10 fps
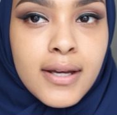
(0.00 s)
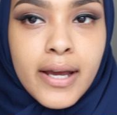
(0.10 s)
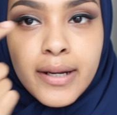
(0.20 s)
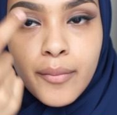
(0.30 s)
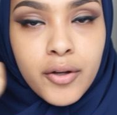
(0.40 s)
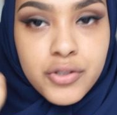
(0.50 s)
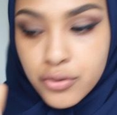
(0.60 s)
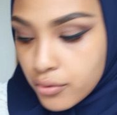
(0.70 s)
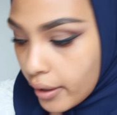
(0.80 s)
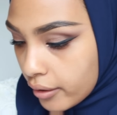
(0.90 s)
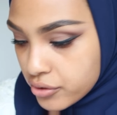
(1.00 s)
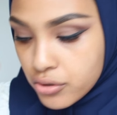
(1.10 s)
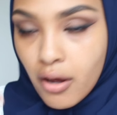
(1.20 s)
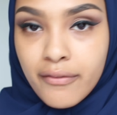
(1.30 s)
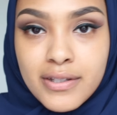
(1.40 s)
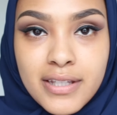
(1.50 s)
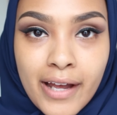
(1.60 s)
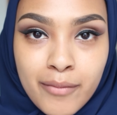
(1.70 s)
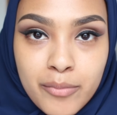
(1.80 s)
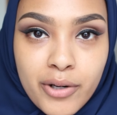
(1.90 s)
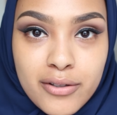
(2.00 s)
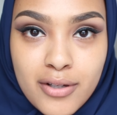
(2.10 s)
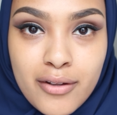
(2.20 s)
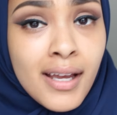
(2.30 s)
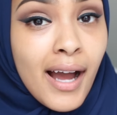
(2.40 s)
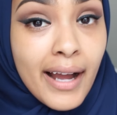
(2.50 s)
and I also obviously have my brows on.